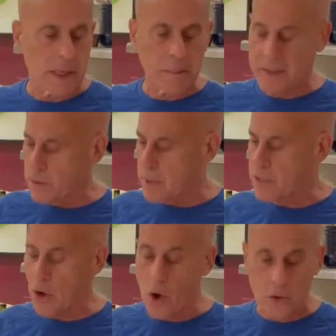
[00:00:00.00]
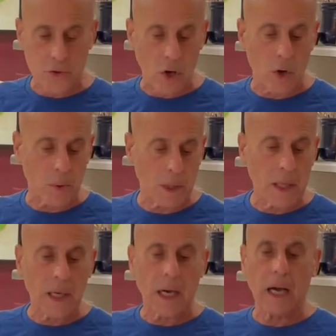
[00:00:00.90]
But there is also
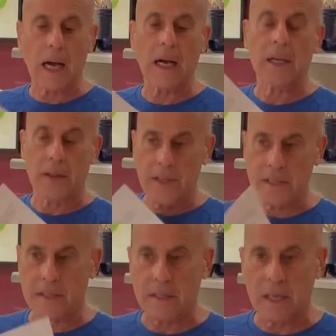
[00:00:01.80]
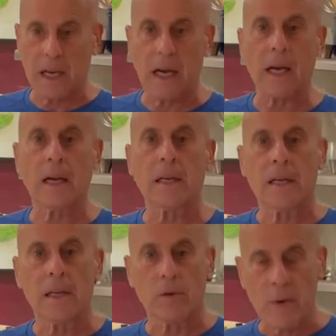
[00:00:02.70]
this
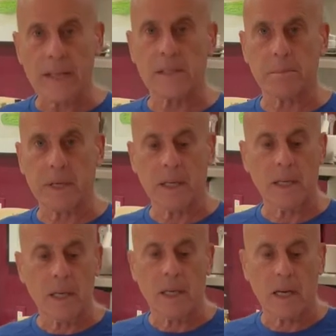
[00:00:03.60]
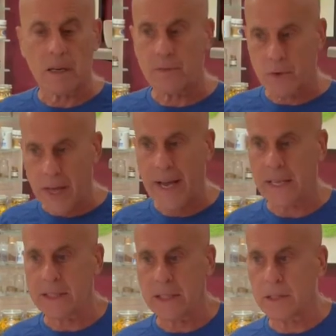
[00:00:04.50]
recipe for
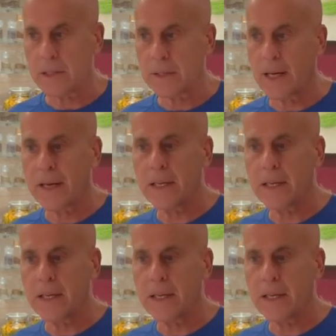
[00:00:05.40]
that, okay?